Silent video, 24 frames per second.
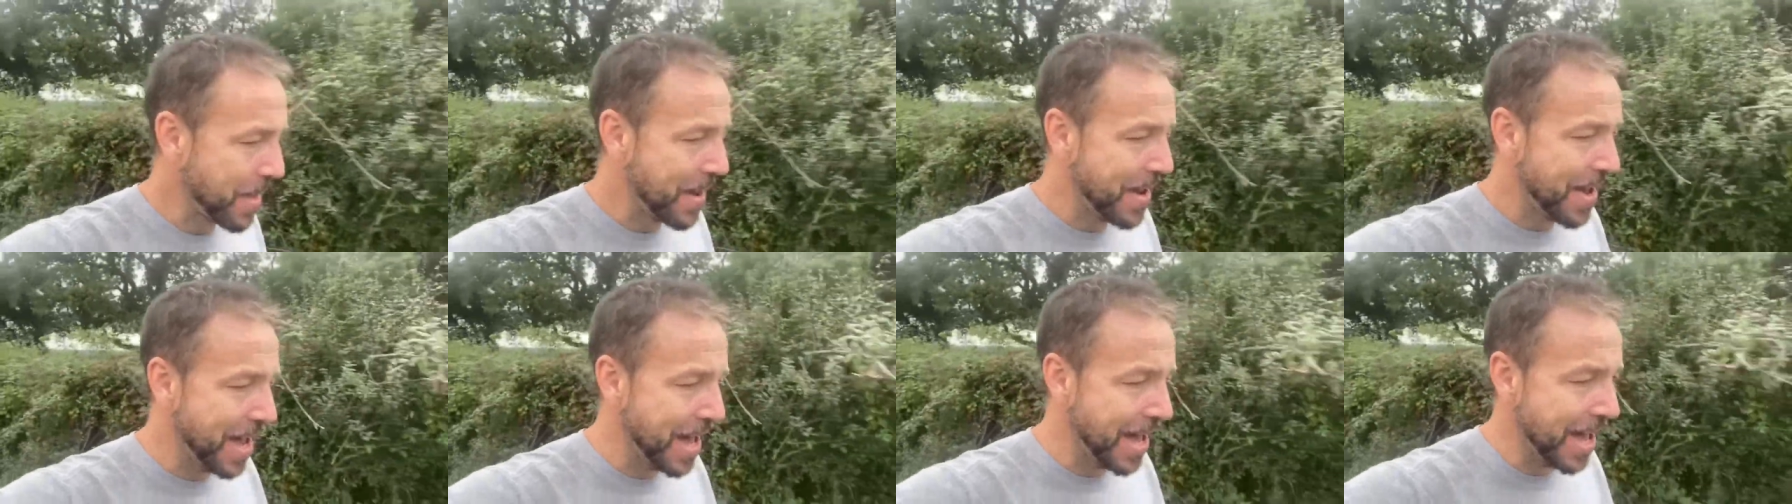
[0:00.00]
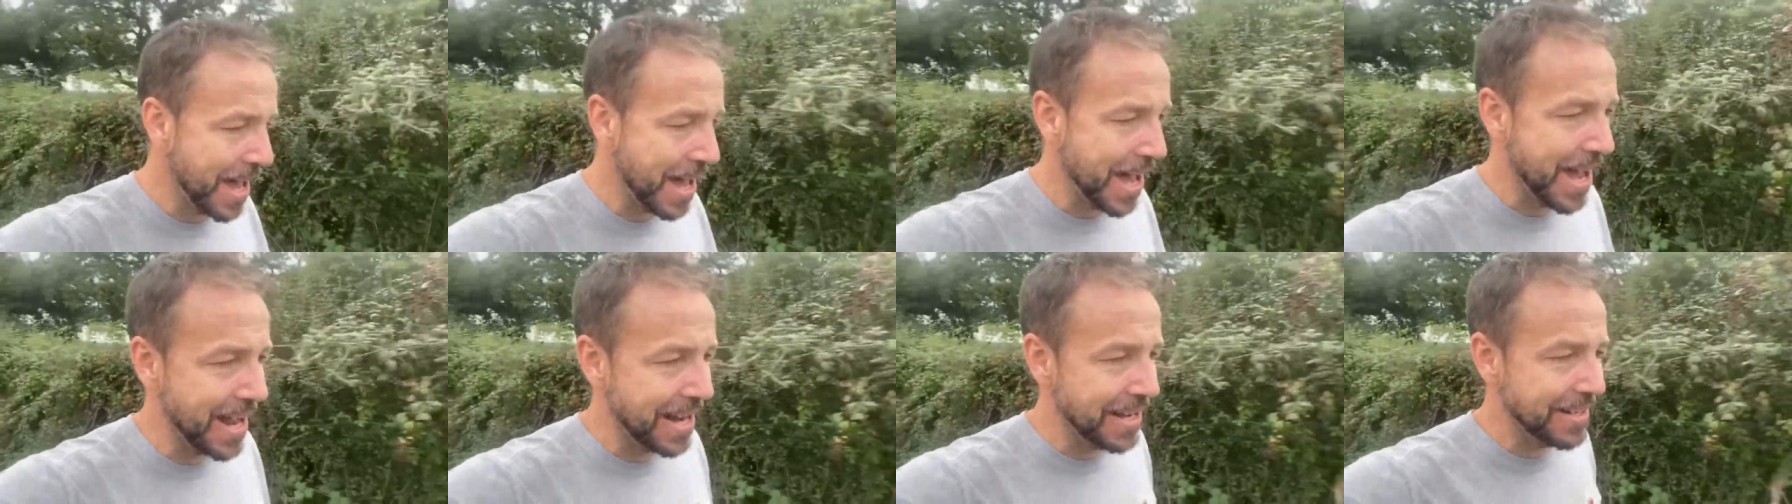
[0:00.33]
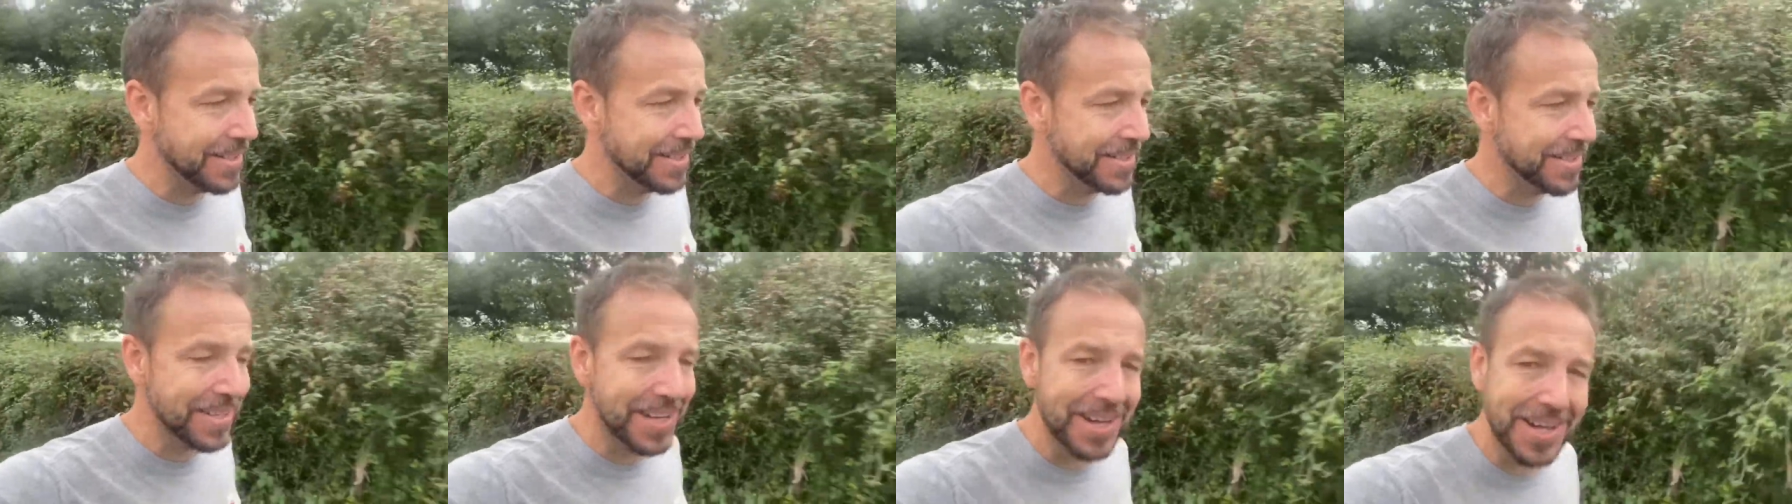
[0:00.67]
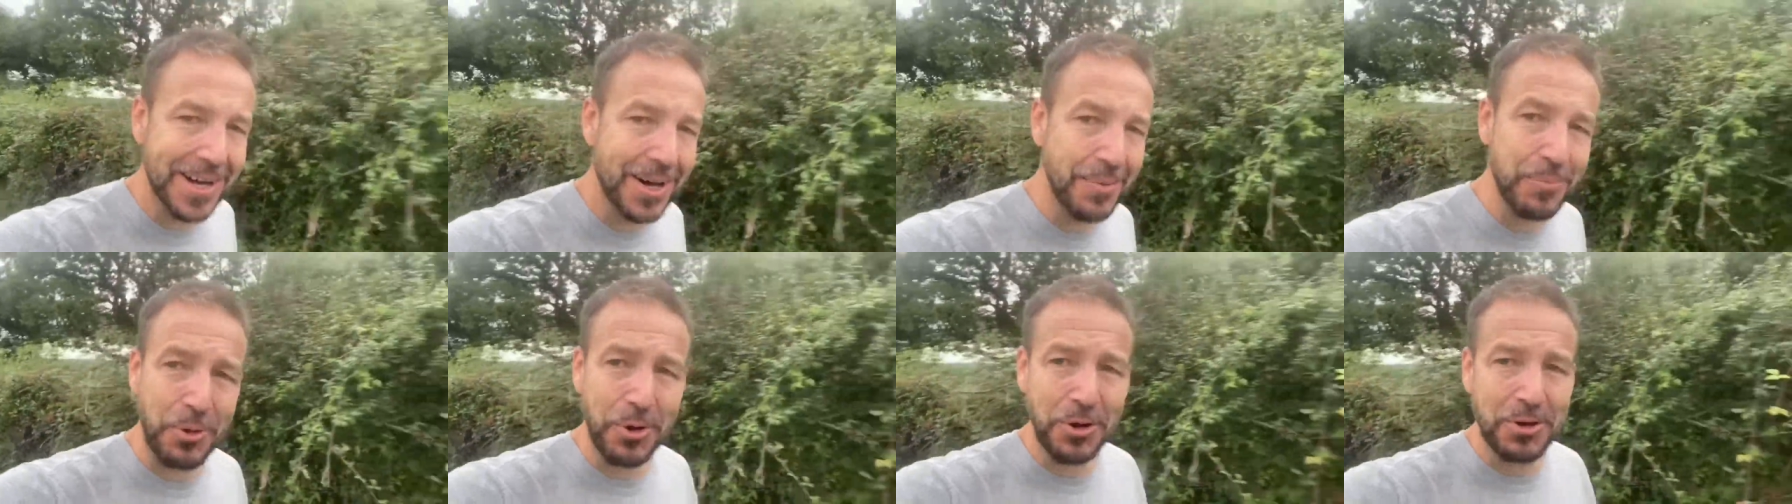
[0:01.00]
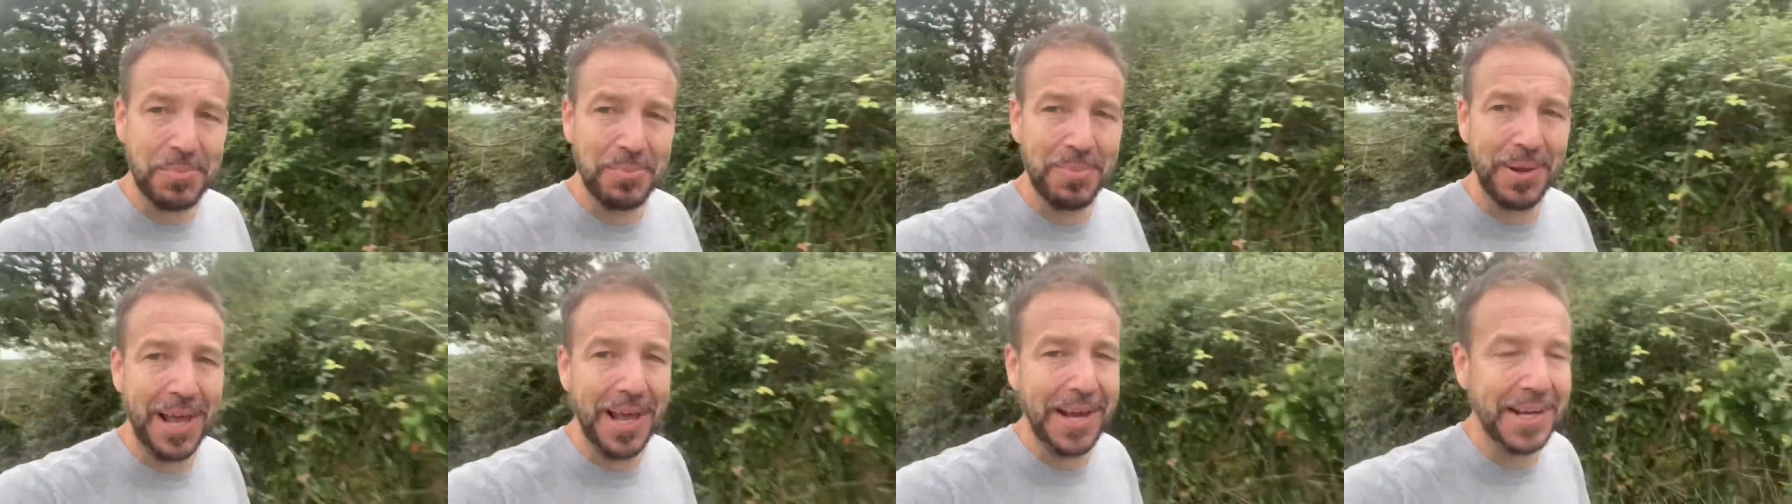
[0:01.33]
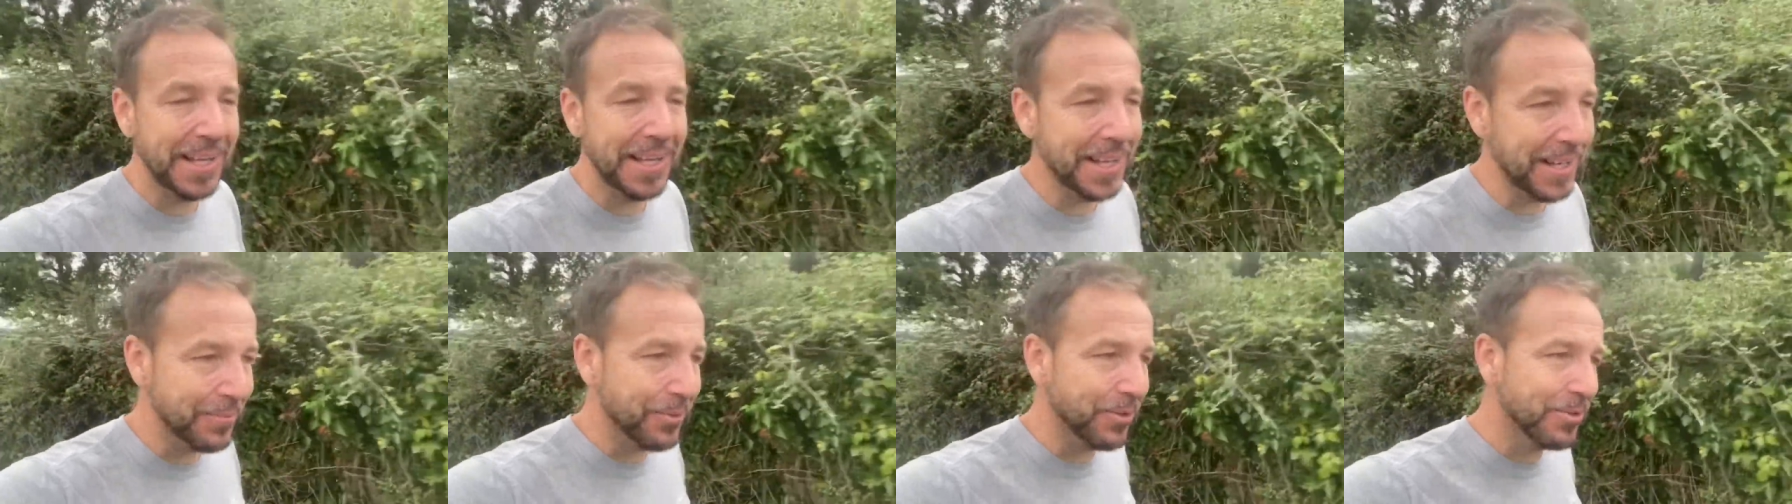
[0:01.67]
And uh, I'm not
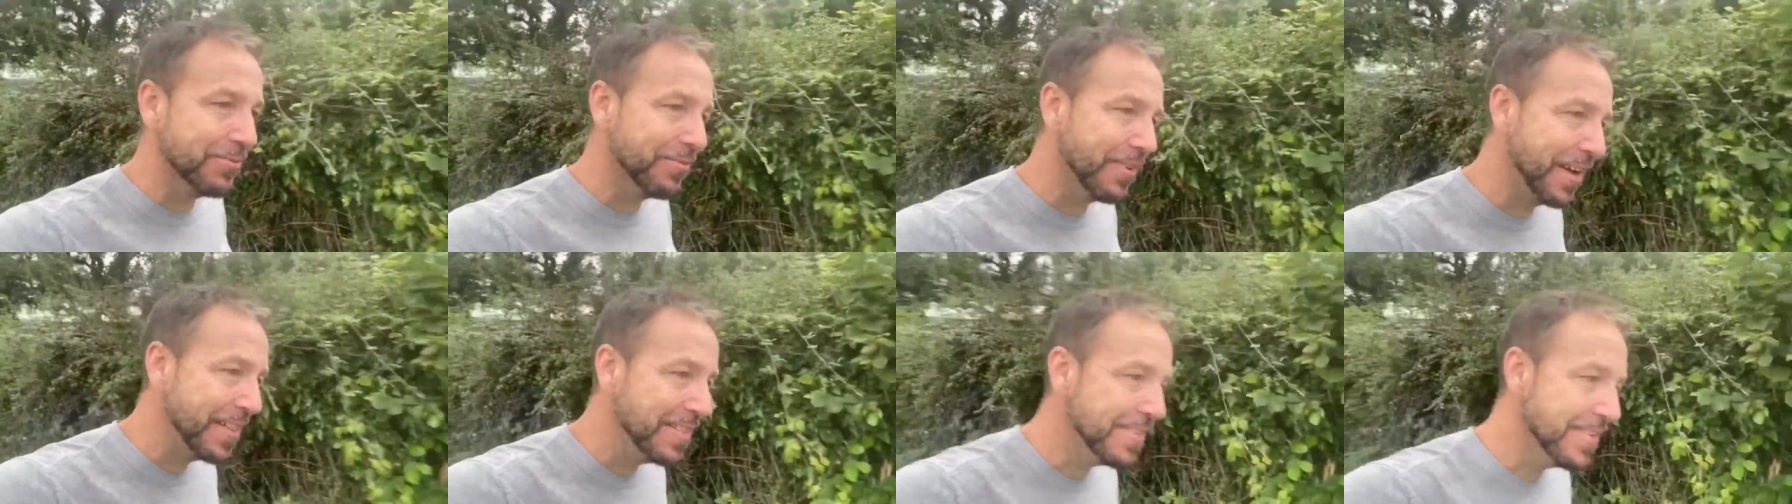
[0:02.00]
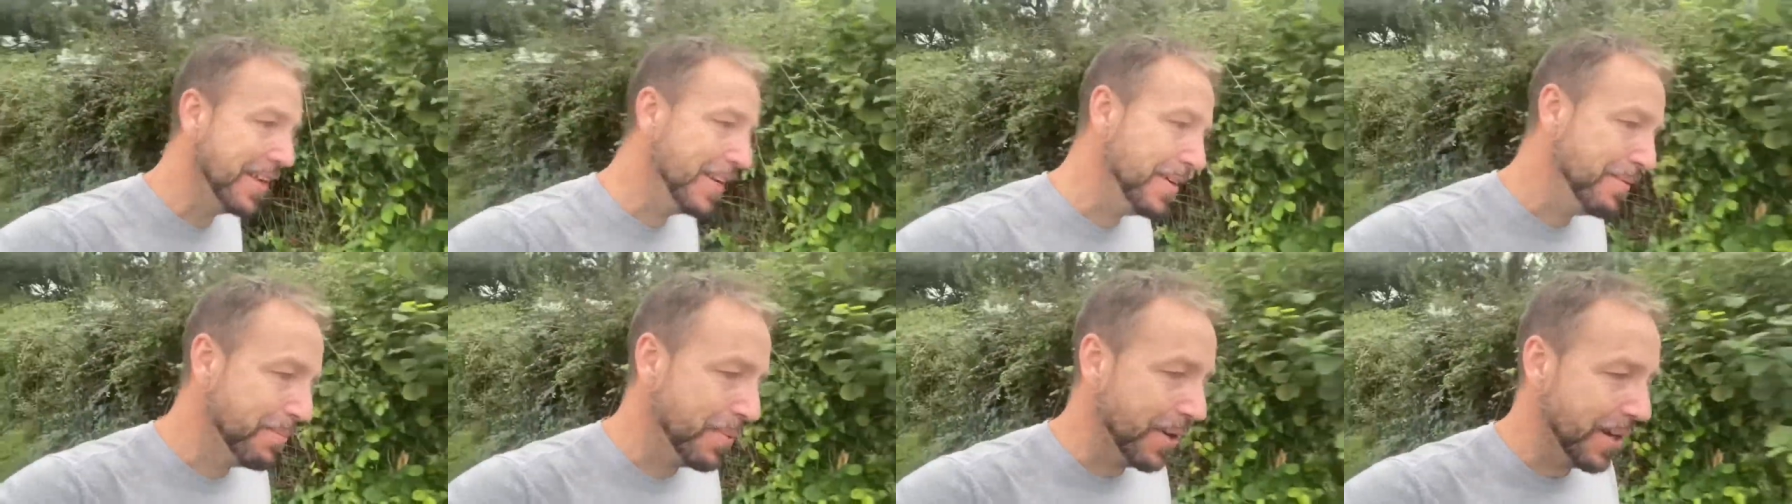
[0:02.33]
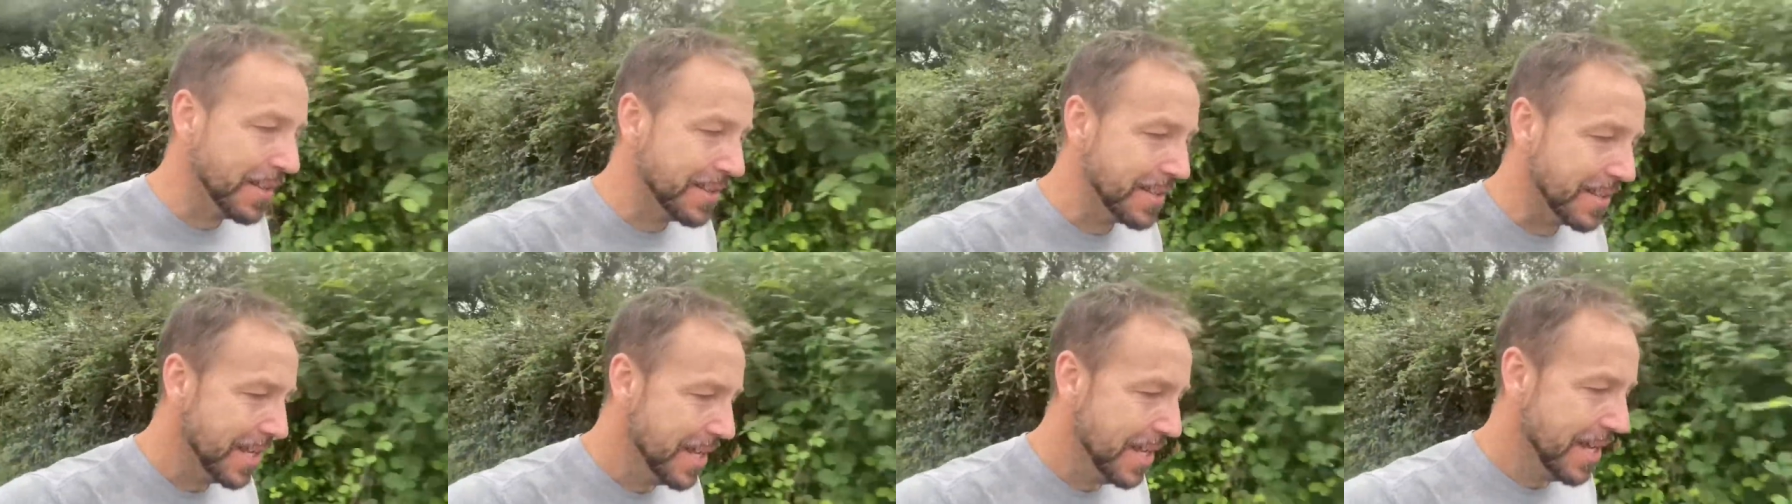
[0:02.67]
complaining, I'm not venting, but